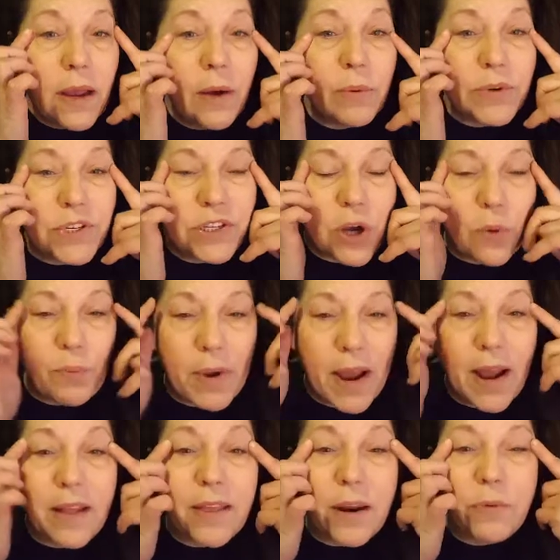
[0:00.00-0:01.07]
it was so
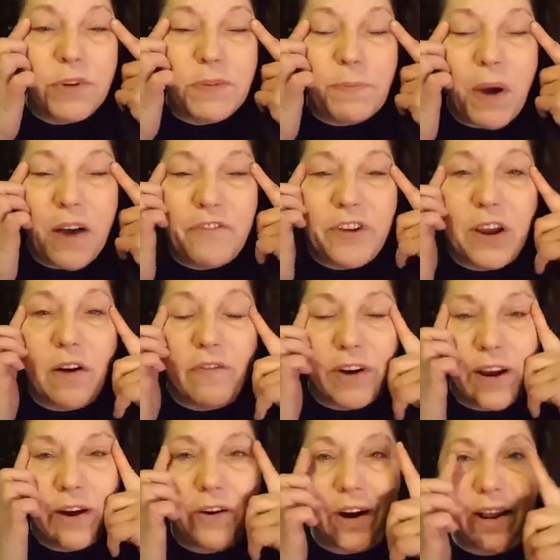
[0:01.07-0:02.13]
bad that it was puffy over
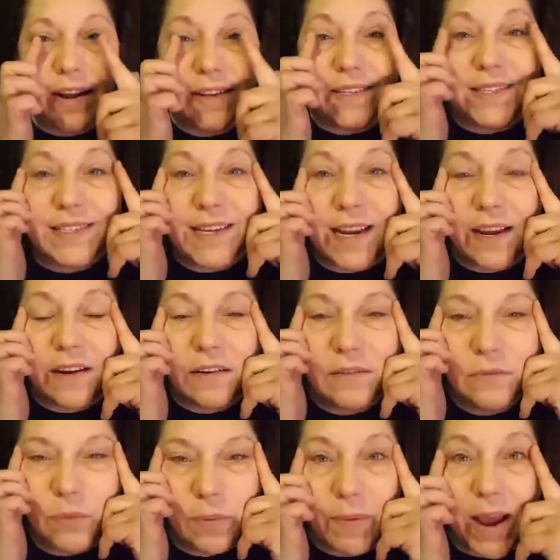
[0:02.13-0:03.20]
here and I could see it
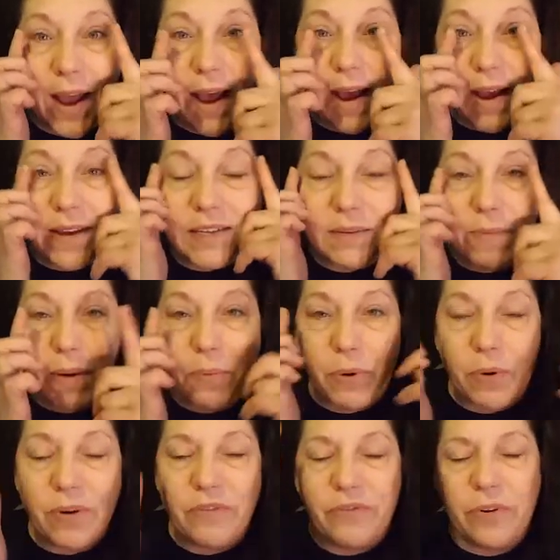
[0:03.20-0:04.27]
with my eyes and my
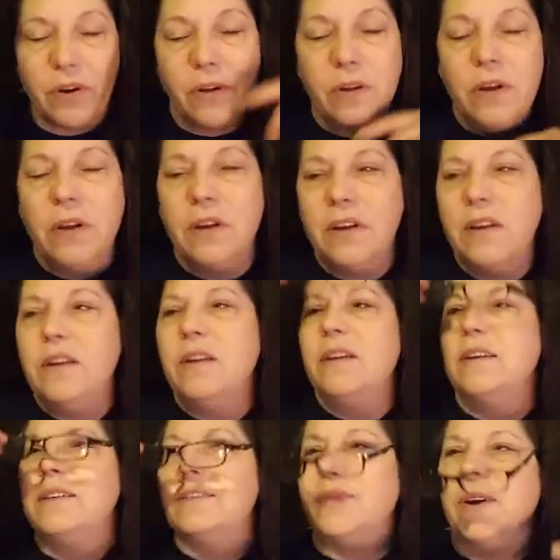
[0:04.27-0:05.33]
peripheral.
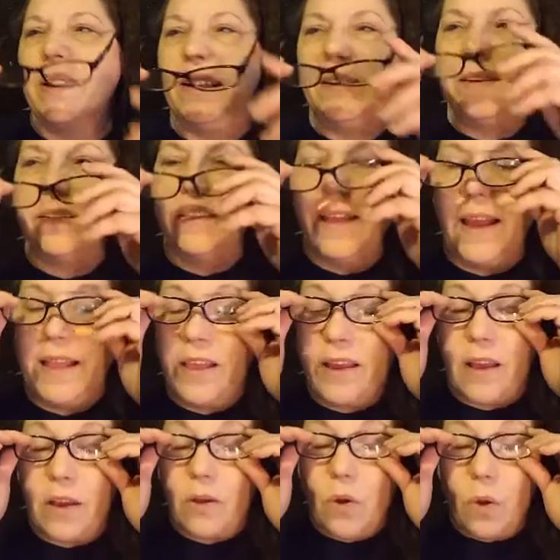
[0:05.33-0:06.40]
So I had to lay
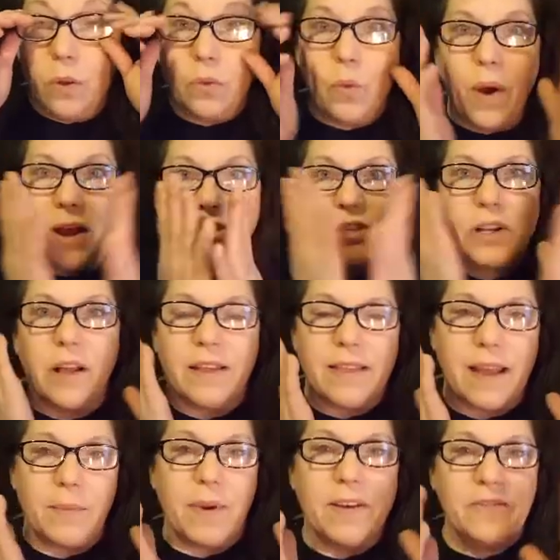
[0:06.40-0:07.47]
like a cold washcloth
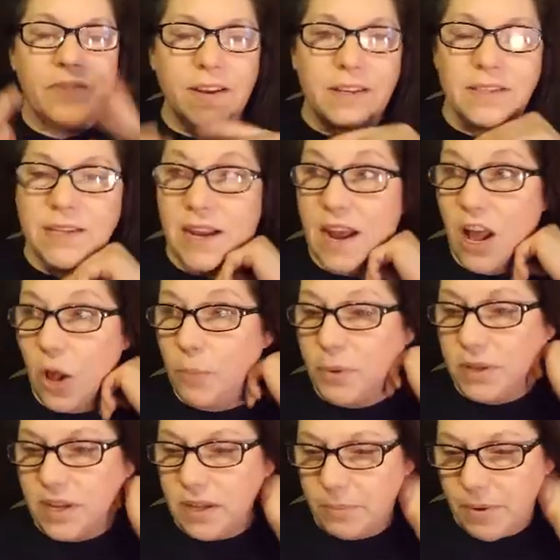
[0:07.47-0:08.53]
on my face to help a
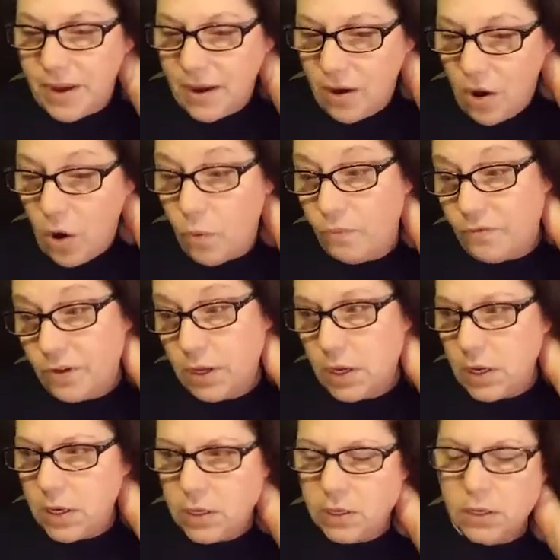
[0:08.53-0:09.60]
little bit.
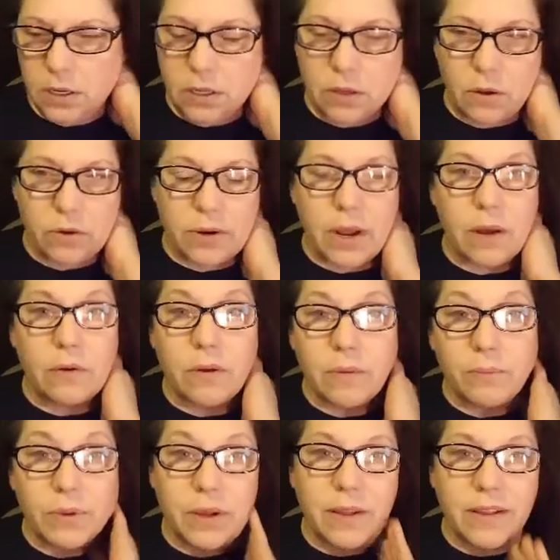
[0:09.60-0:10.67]
Hopefully, it'll go down
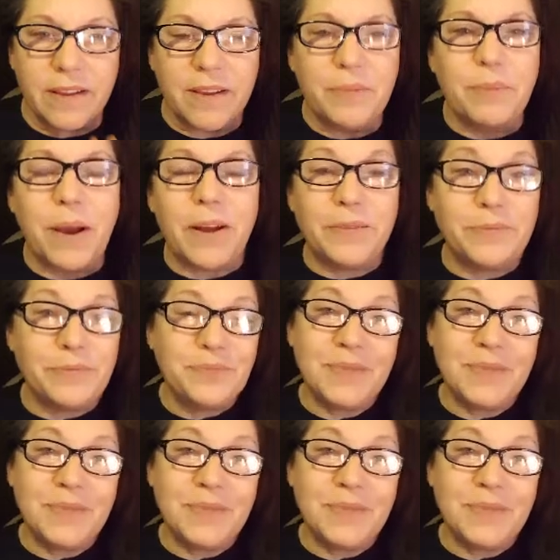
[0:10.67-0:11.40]
completely. But